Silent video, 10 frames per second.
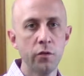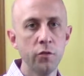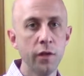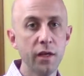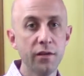
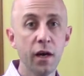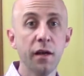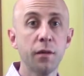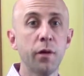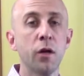So that
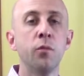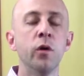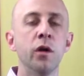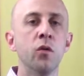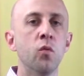tonic pedal
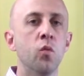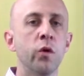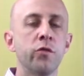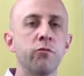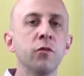point
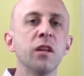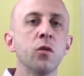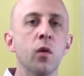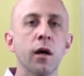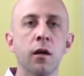works really
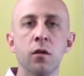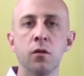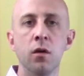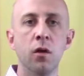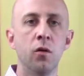
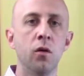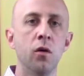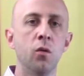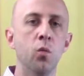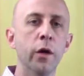well
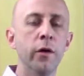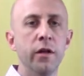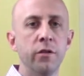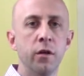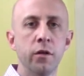where it
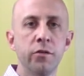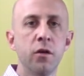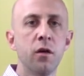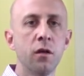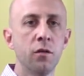is in our
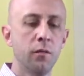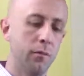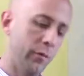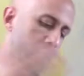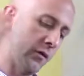song
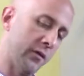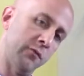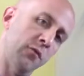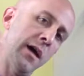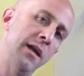because it's
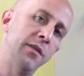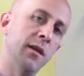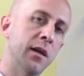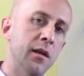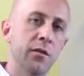right at
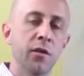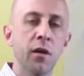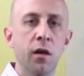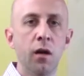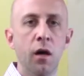the end
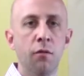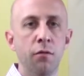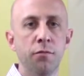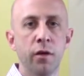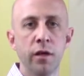of a
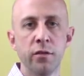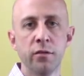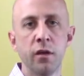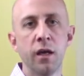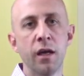
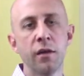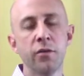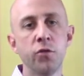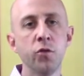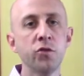phrase, and
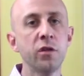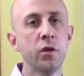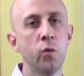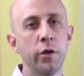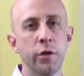that's usually
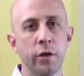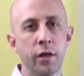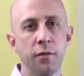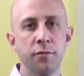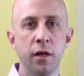where you're going
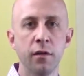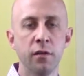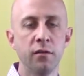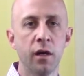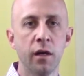to find
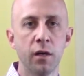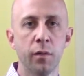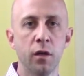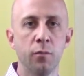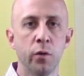these tonic
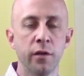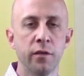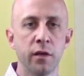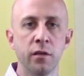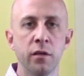pedal point
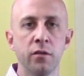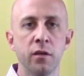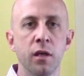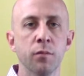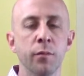techniques
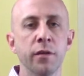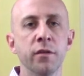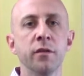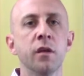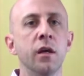
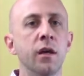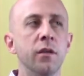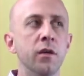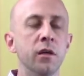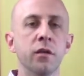implemented,
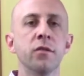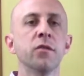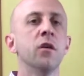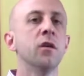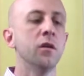at the end of the
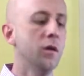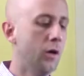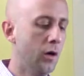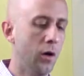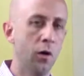song
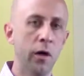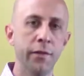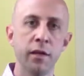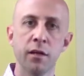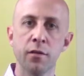or at
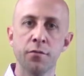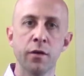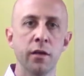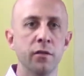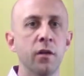the end of the
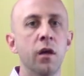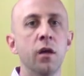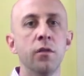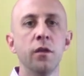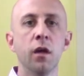phrase.
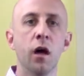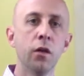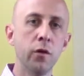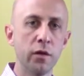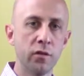The
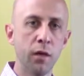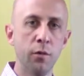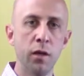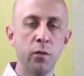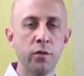other
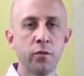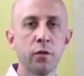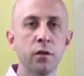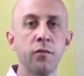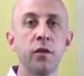example that we
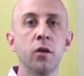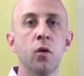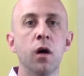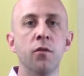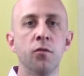started the video
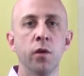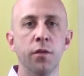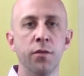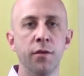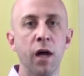off
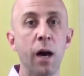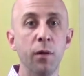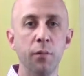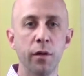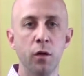with, the
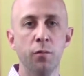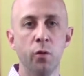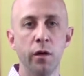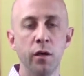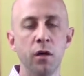dominant pedal
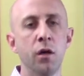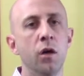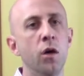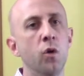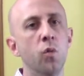point,
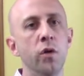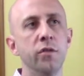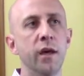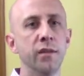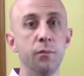
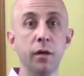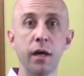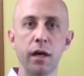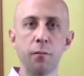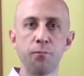was at the beginning.